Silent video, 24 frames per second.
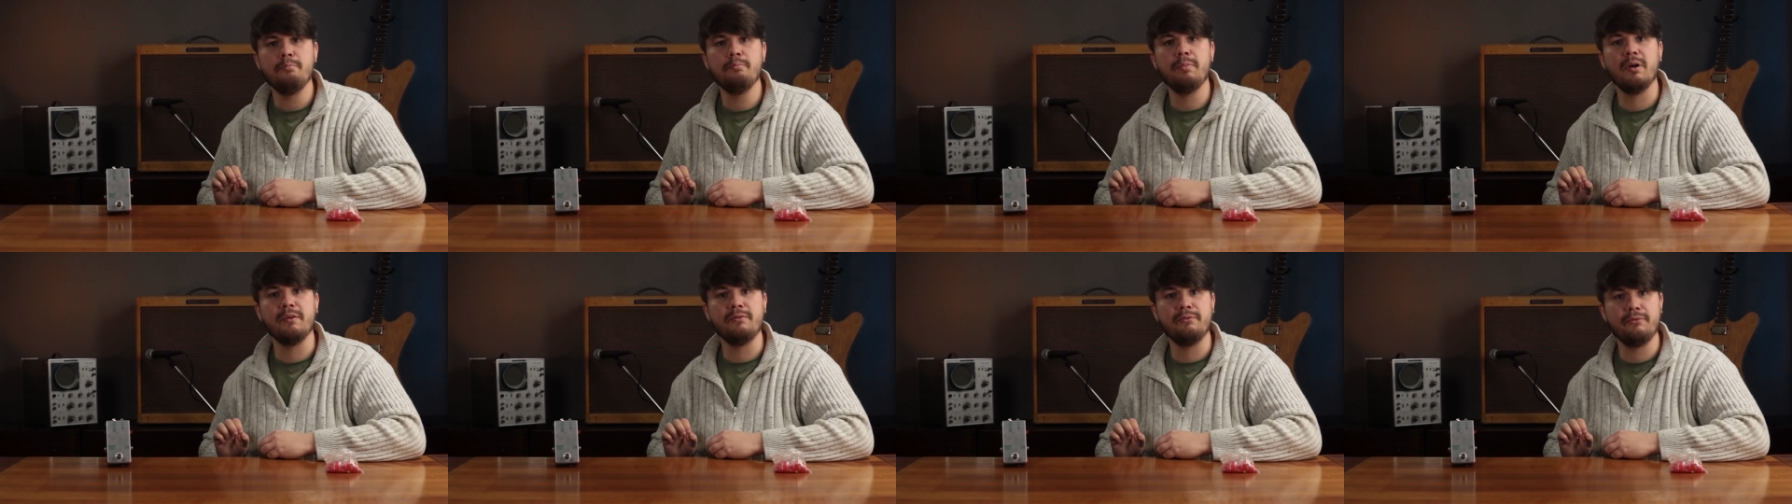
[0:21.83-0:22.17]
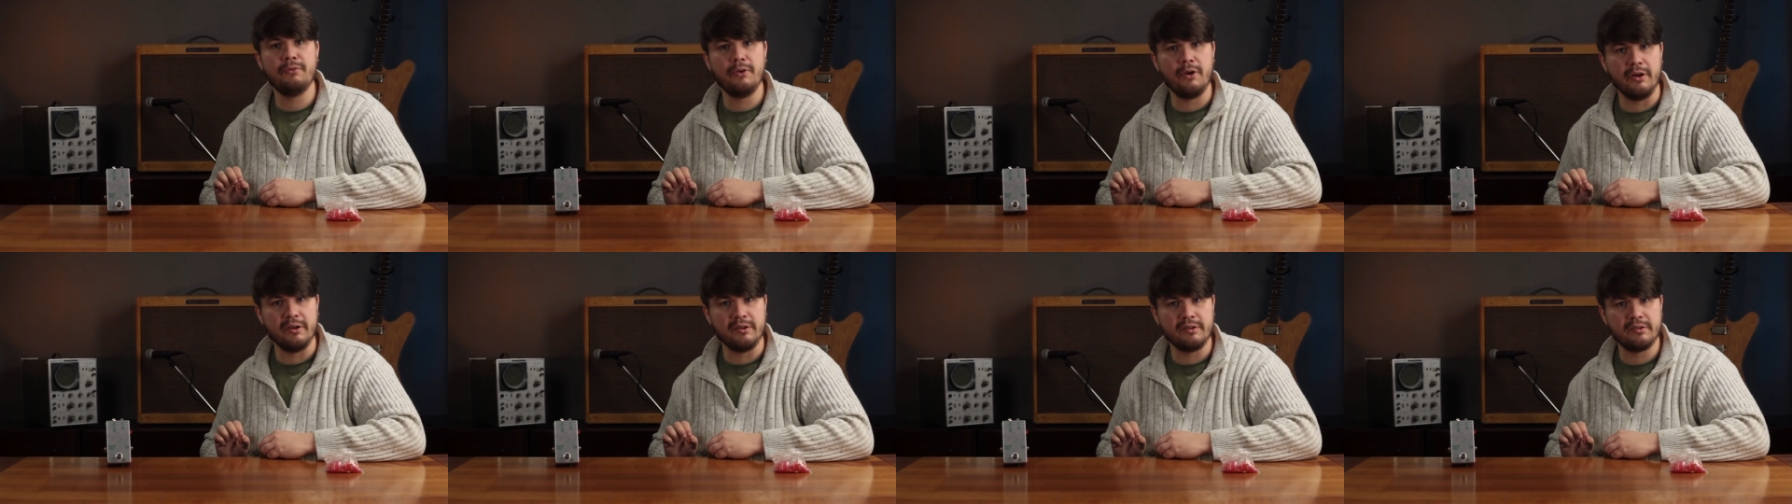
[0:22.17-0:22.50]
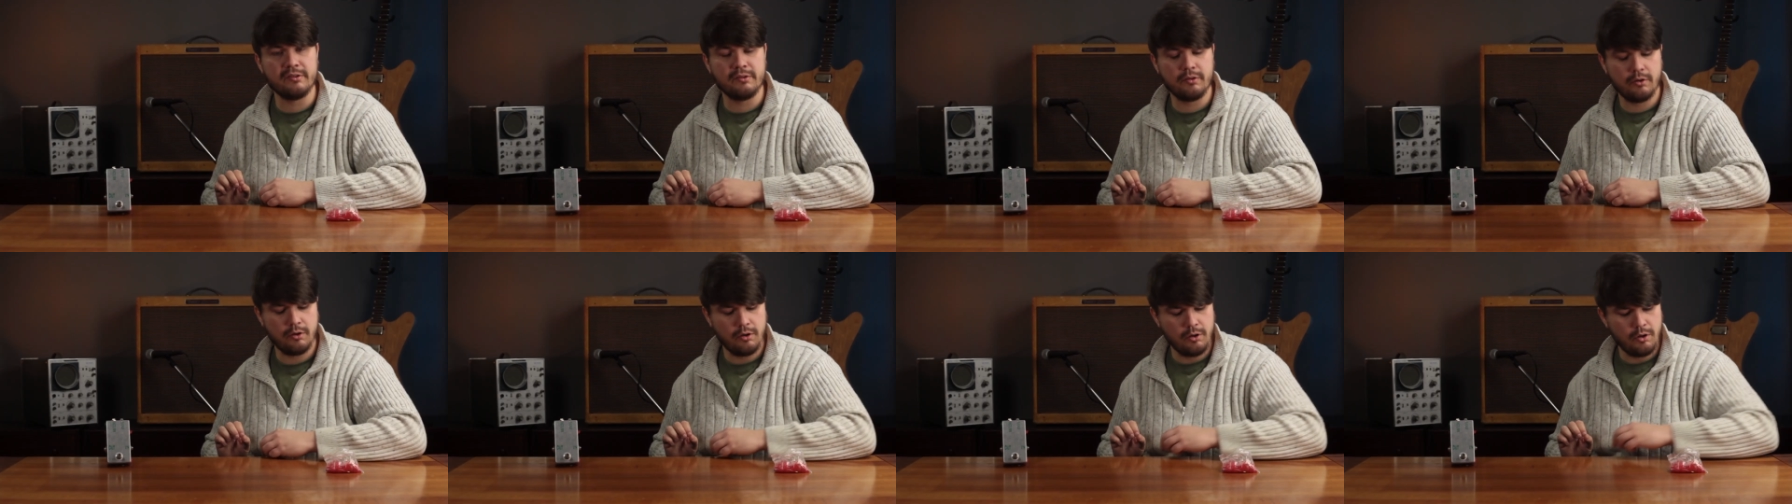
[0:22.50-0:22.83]
But
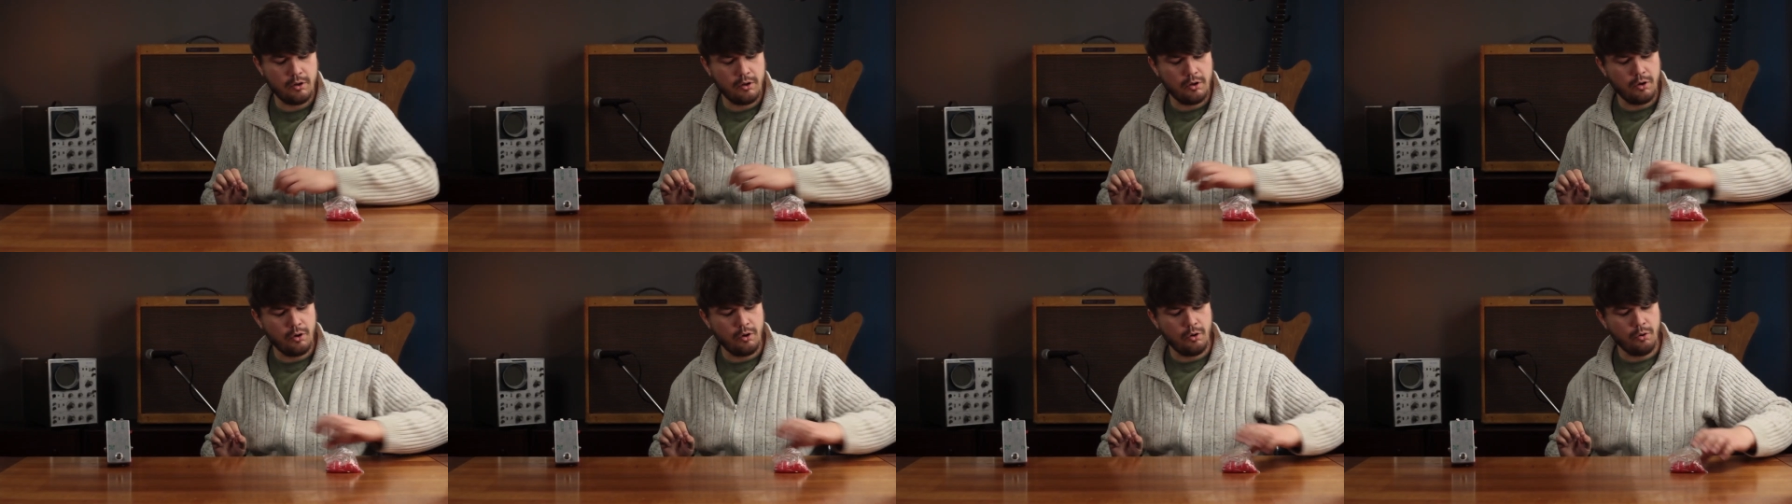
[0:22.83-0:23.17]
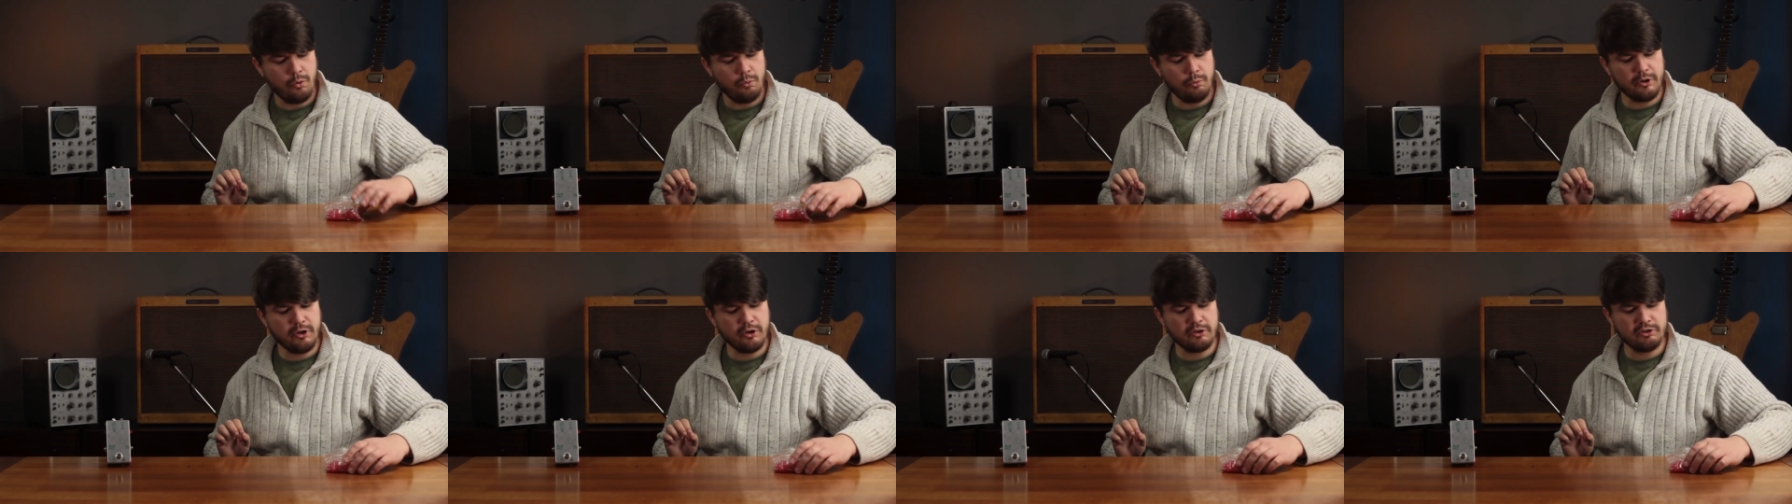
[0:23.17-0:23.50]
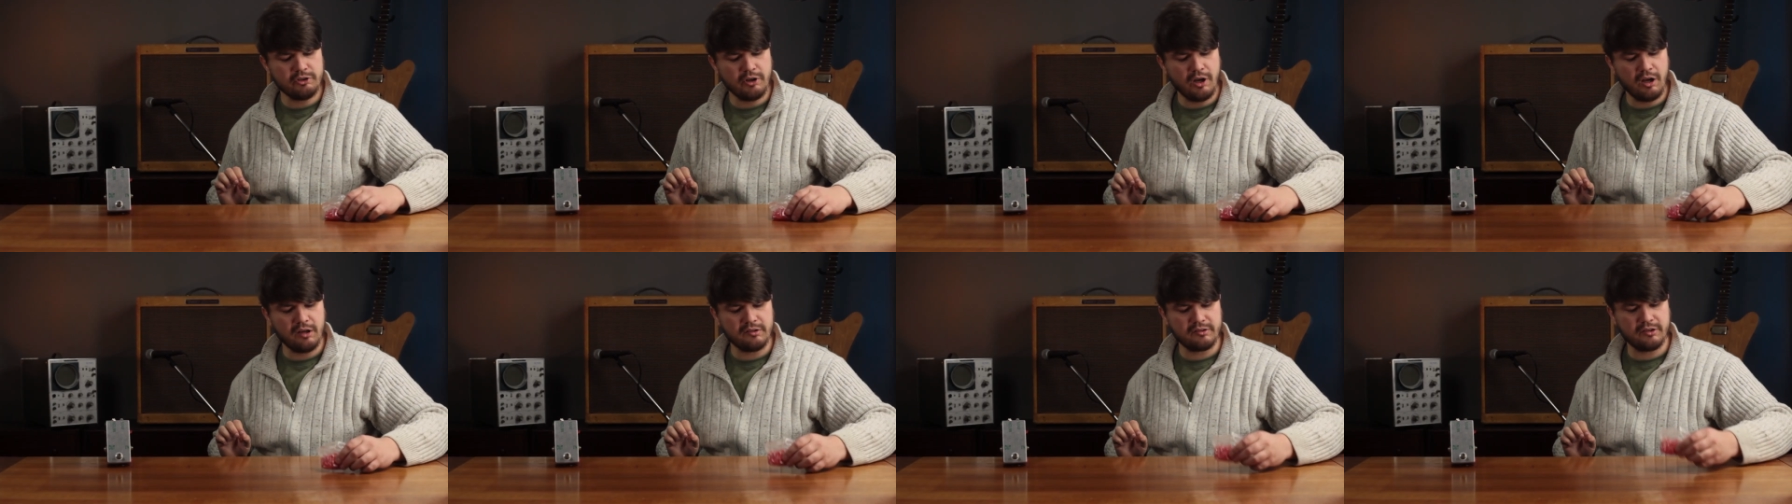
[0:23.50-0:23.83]
first, we've
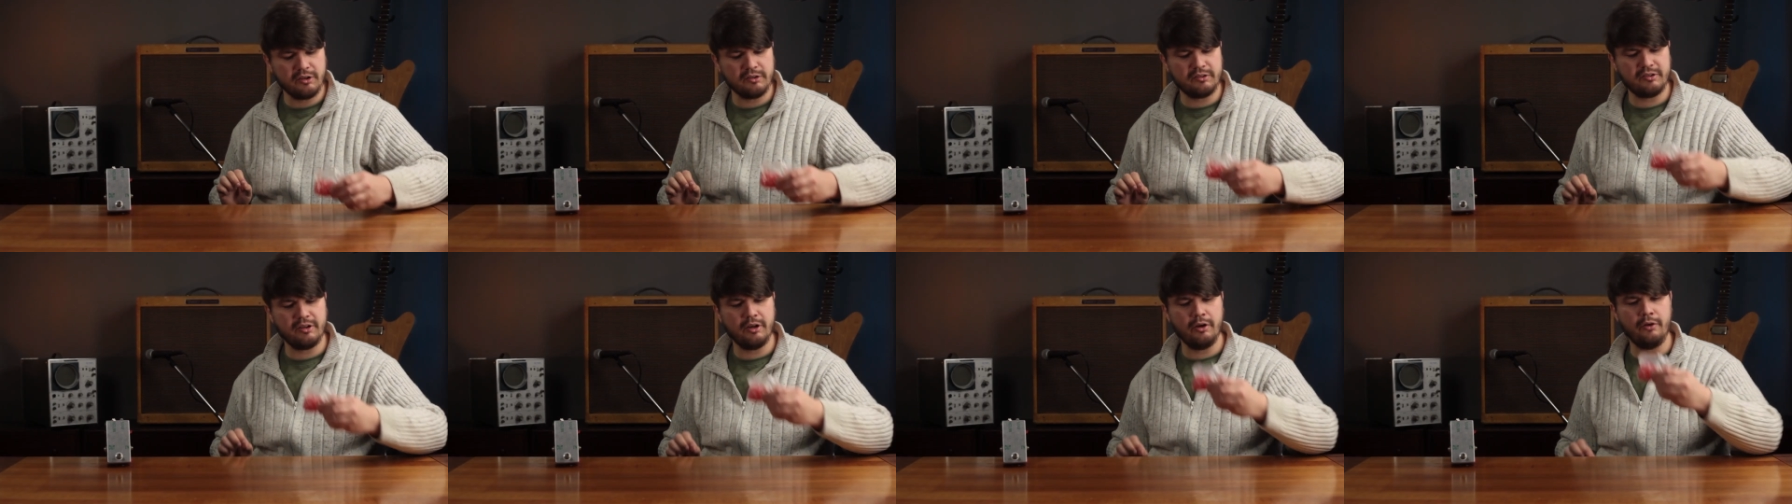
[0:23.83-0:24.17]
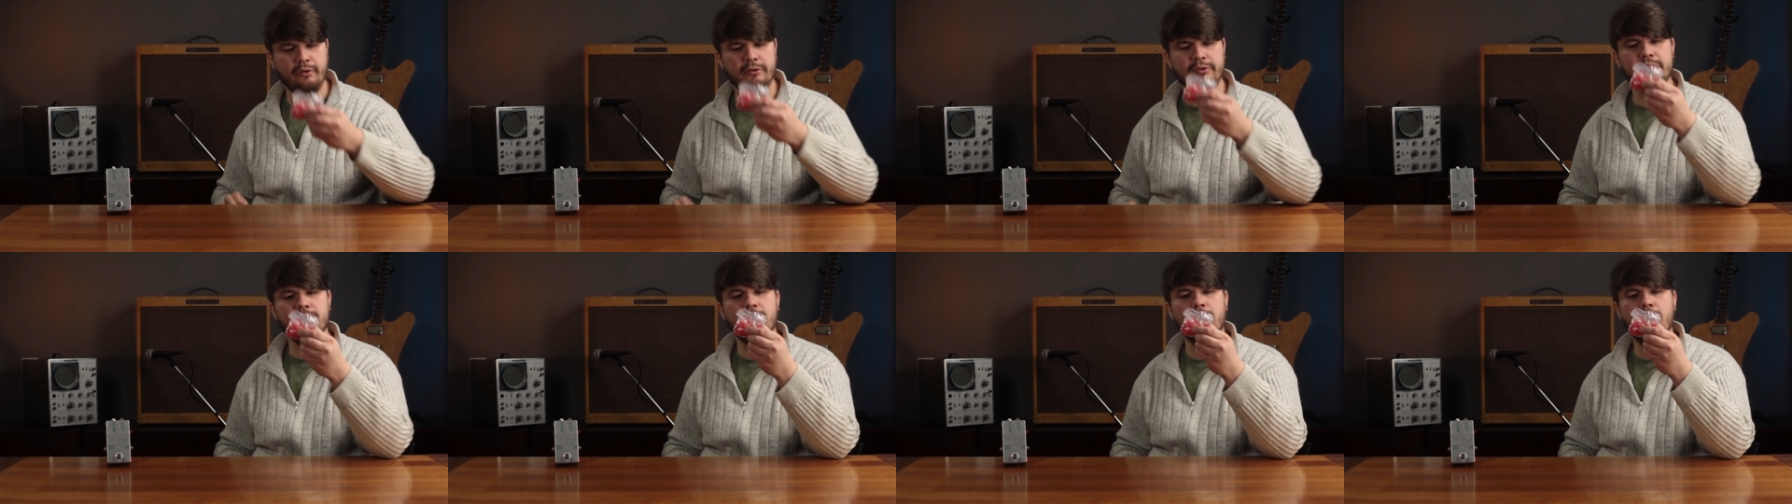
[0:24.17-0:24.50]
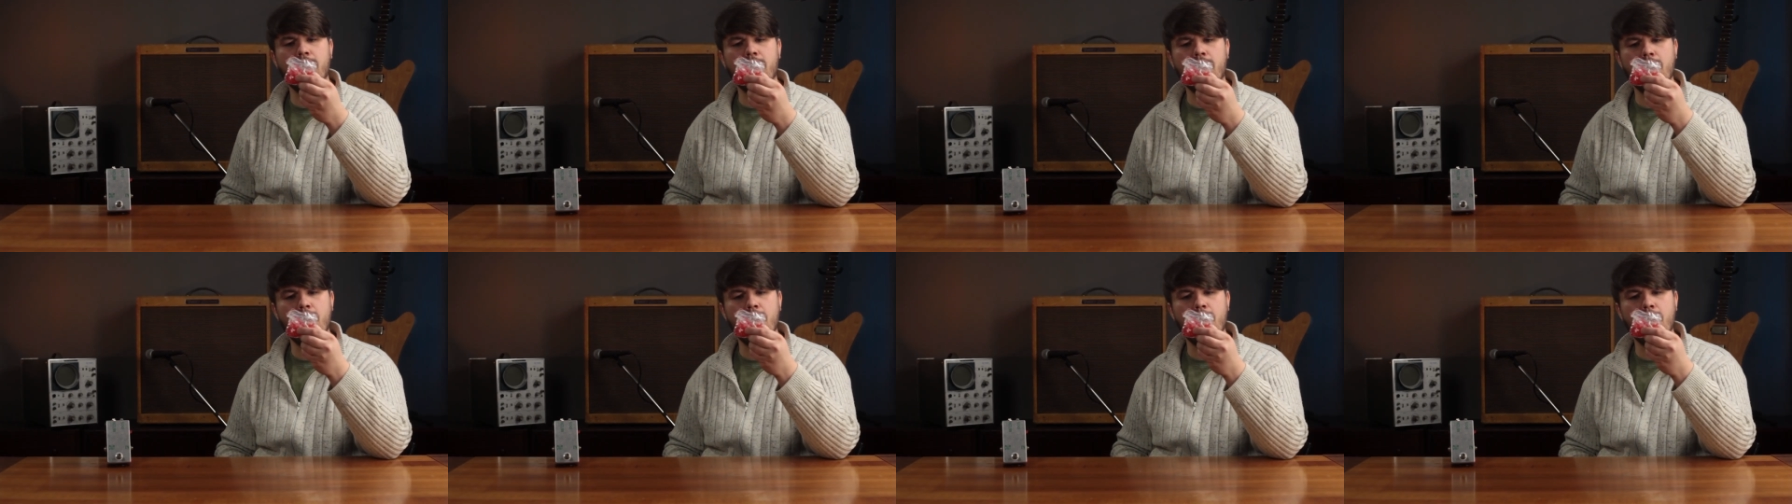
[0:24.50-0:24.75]
got to ask ourselves,